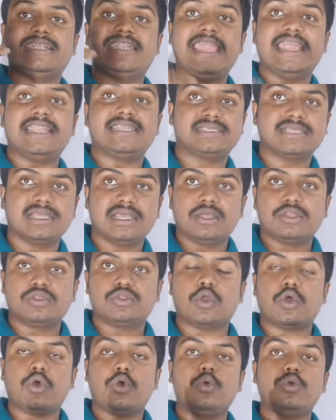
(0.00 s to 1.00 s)
dates
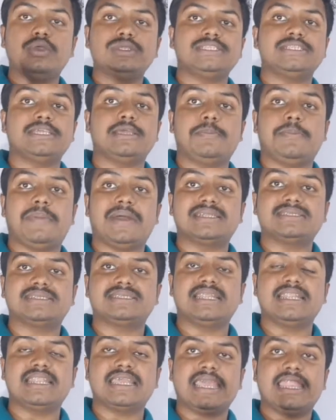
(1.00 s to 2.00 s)
through which a
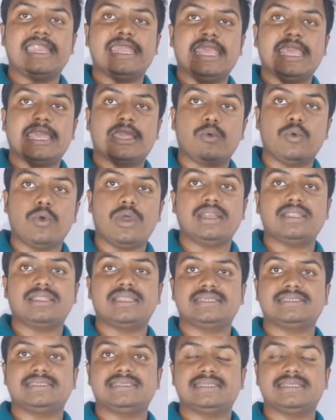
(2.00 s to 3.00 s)
person can acquire
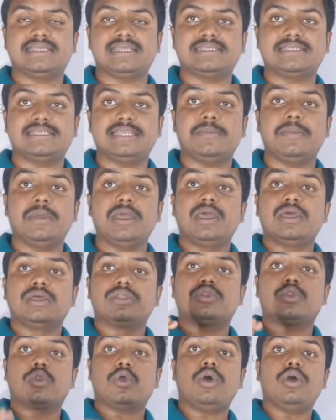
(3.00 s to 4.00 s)
the citizenship
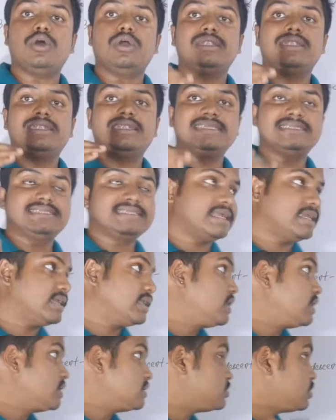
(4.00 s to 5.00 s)
through descent.
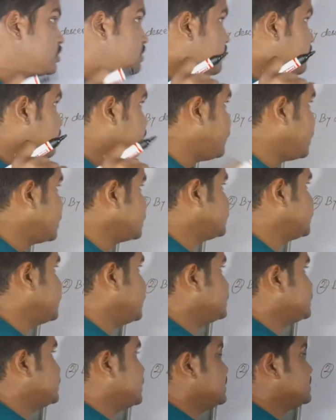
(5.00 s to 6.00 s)
So the first
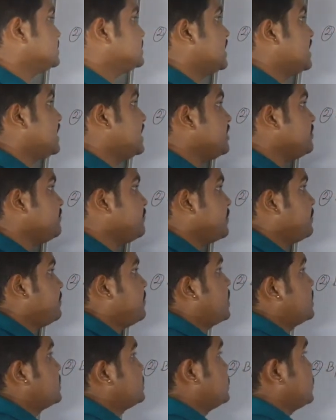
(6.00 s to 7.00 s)
date says that if a
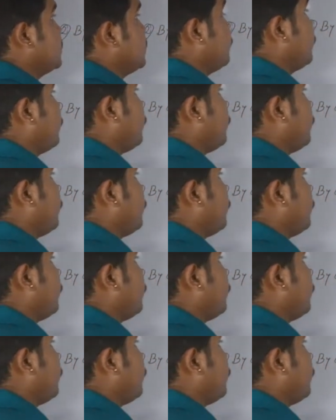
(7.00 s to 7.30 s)
person